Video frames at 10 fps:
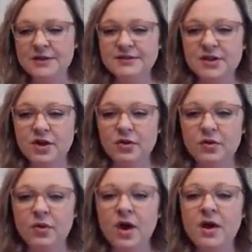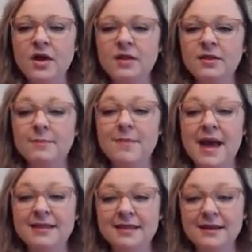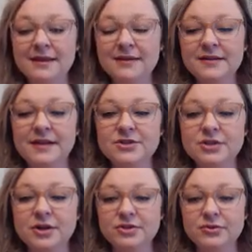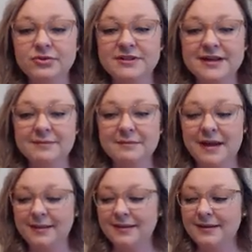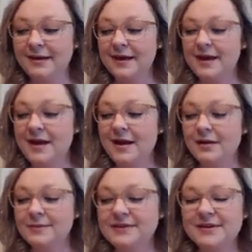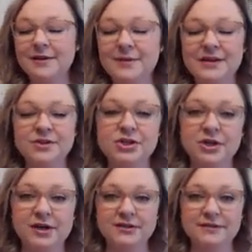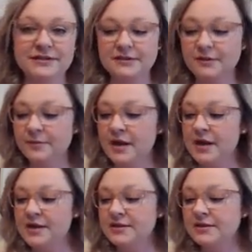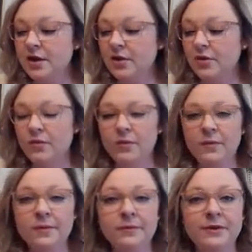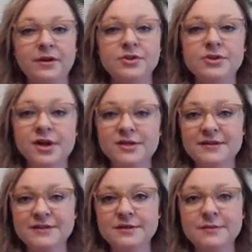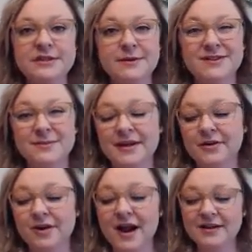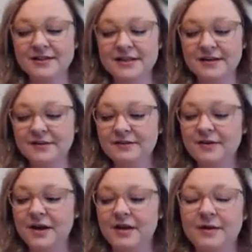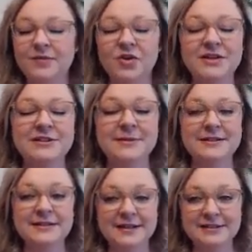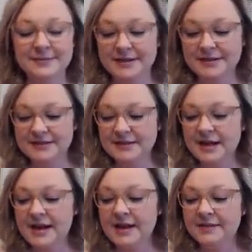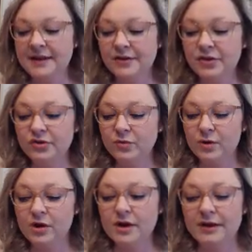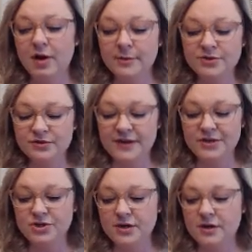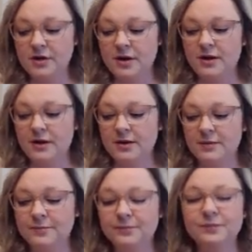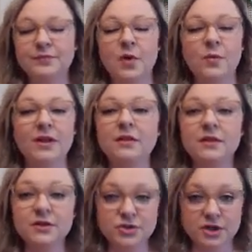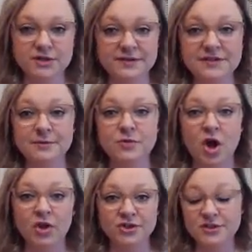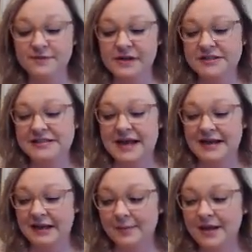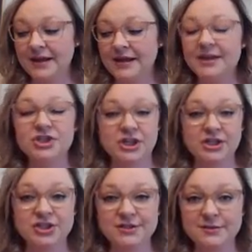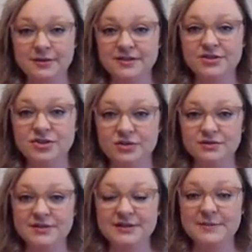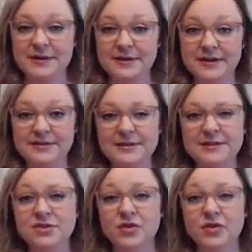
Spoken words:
So the method, the instructional design method, is going to be constructivism. So with constructivism, it's supposed to be interactive. There needs to be assessments that include work and observation. with constructivism, knowledge is very dynamic and it changes with the students' experiences.